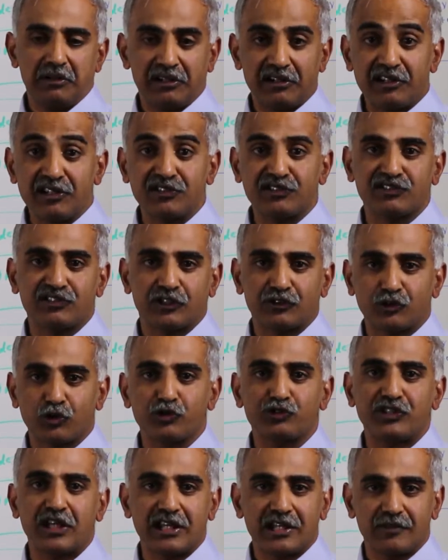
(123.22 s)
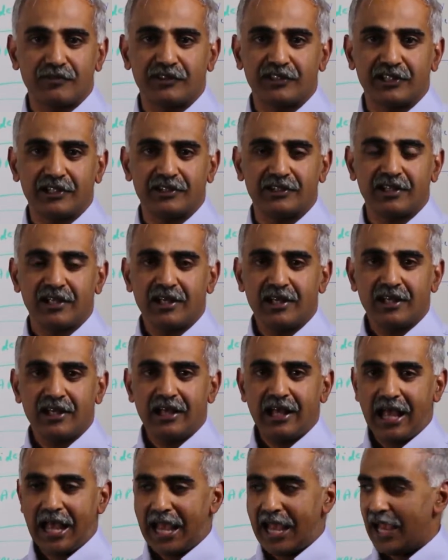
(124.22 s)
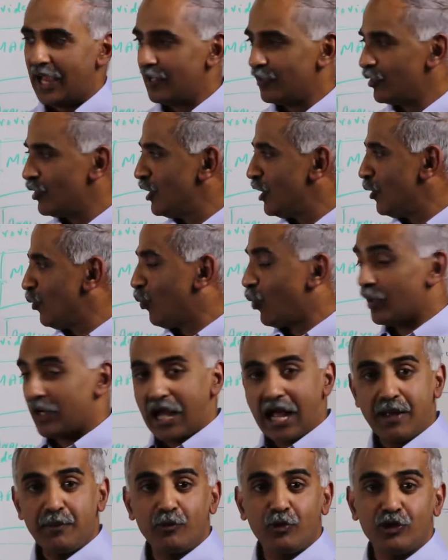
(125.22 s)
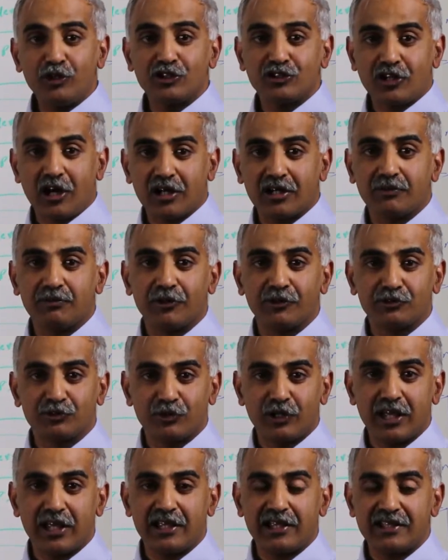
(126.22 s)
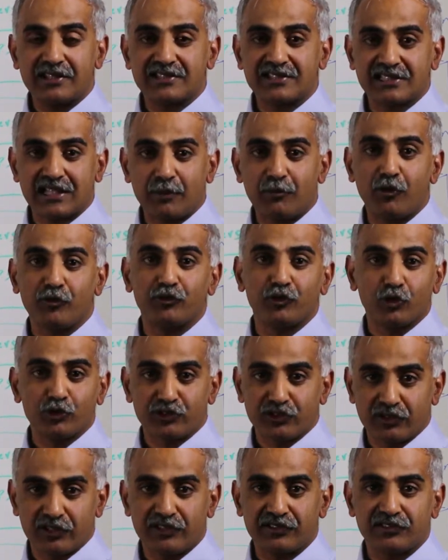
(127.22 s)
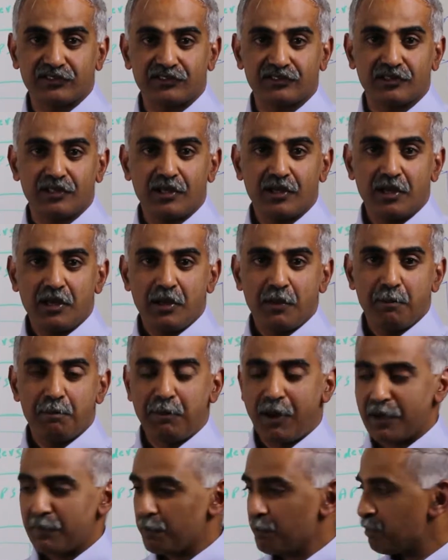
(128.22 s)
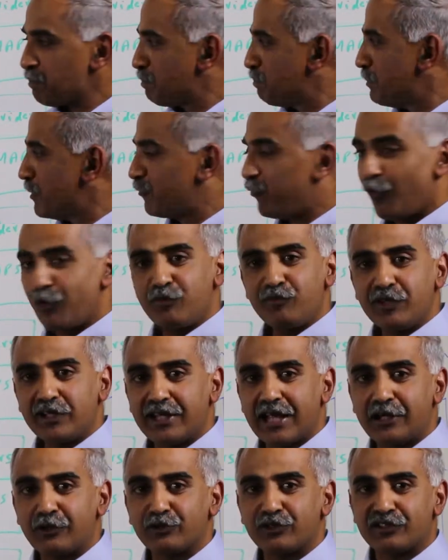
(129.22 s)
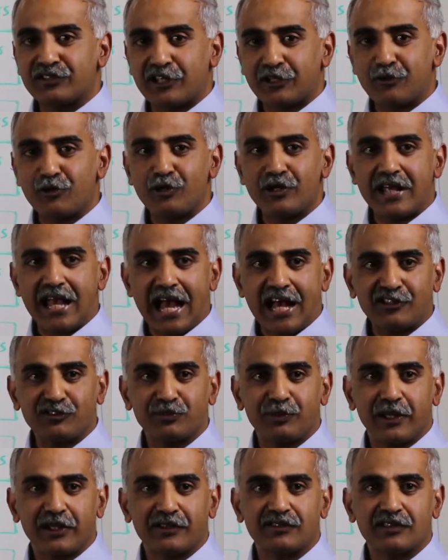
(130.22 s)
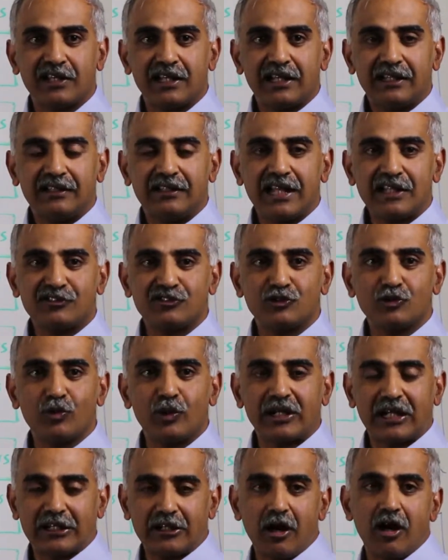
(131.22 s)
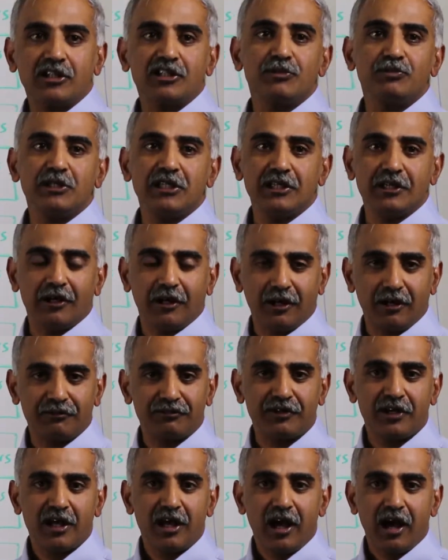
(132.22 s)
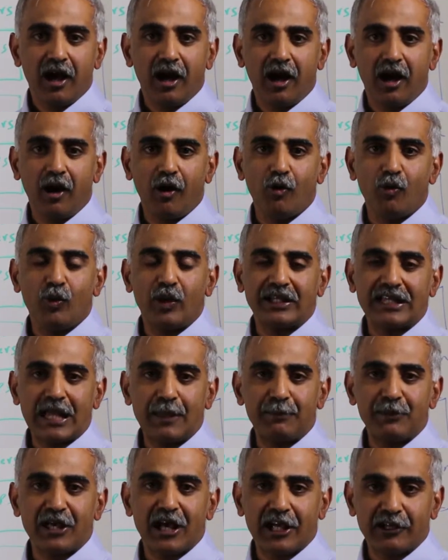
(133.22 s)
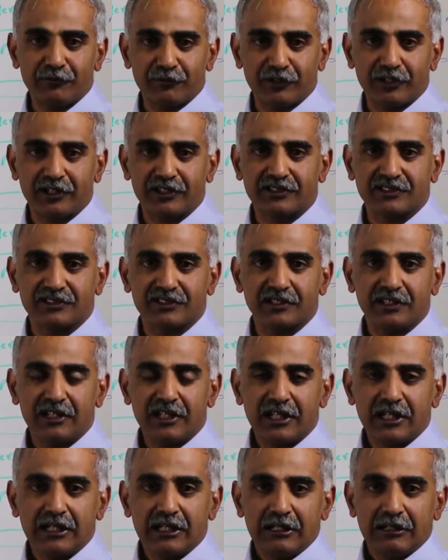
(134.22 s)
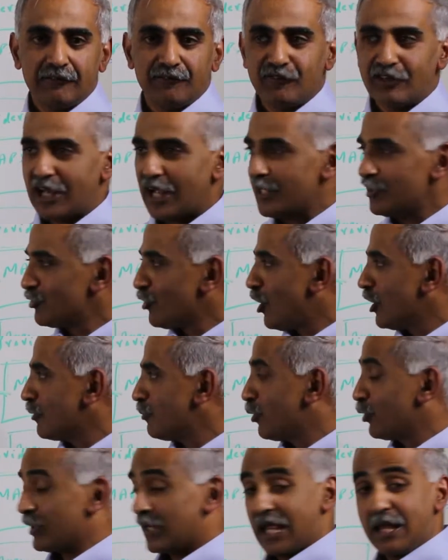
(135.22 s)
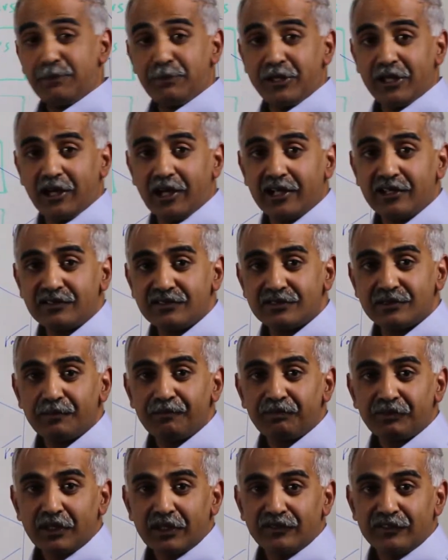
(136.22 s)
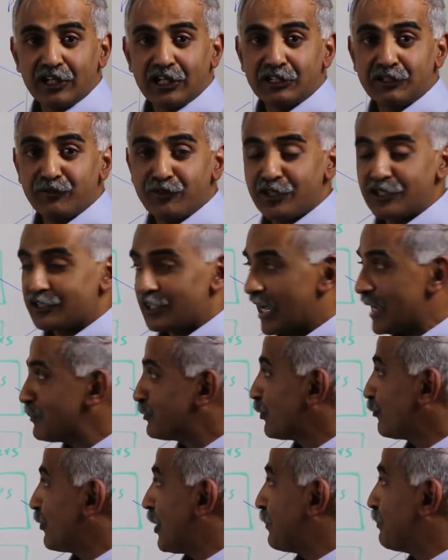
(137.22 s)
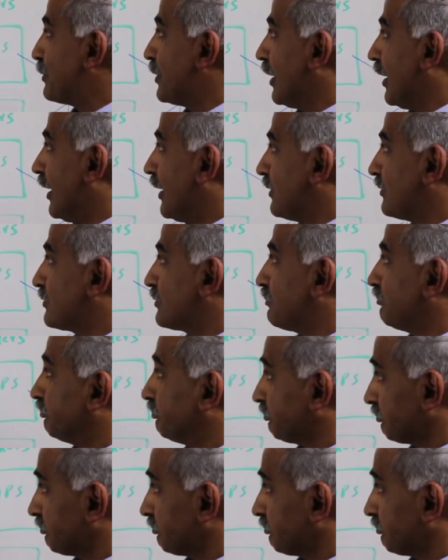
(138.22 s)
risks associated with it. And what I'm going to talk about today is some of those risks. But before we get to the security aspects, let's do an anatomy of how an API works. When I talk about APIs, there are different types of APIs.